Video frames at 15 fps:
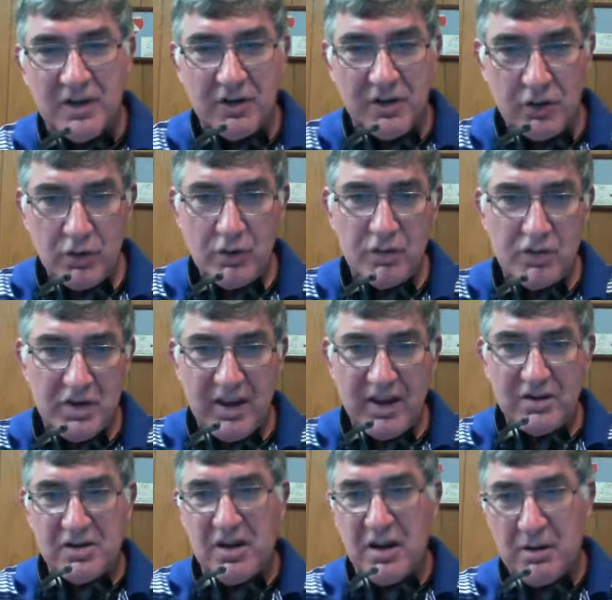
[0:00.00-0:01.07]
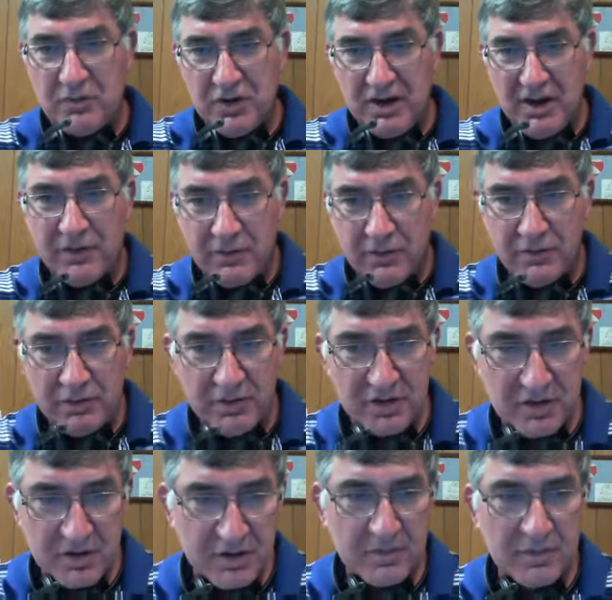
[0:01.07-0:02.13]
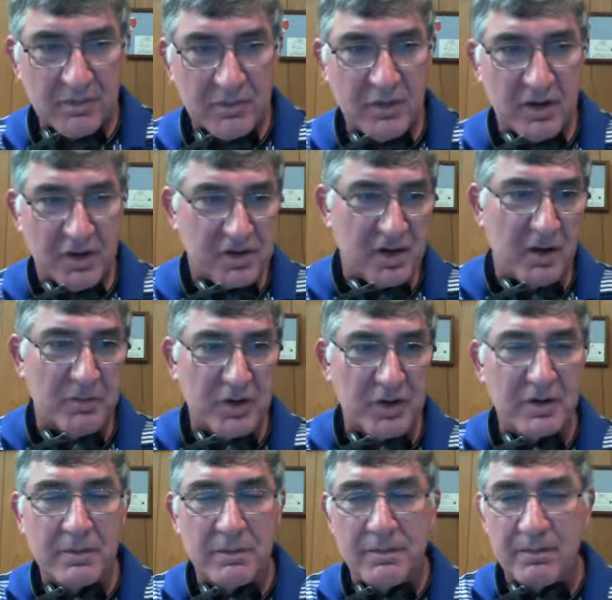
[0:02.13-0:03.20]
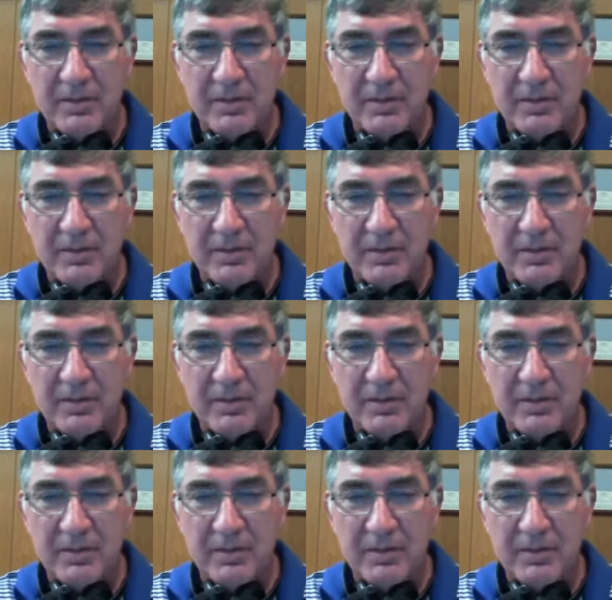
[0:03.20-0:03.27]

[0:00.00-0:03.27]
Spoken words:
you take time to introduce the subject.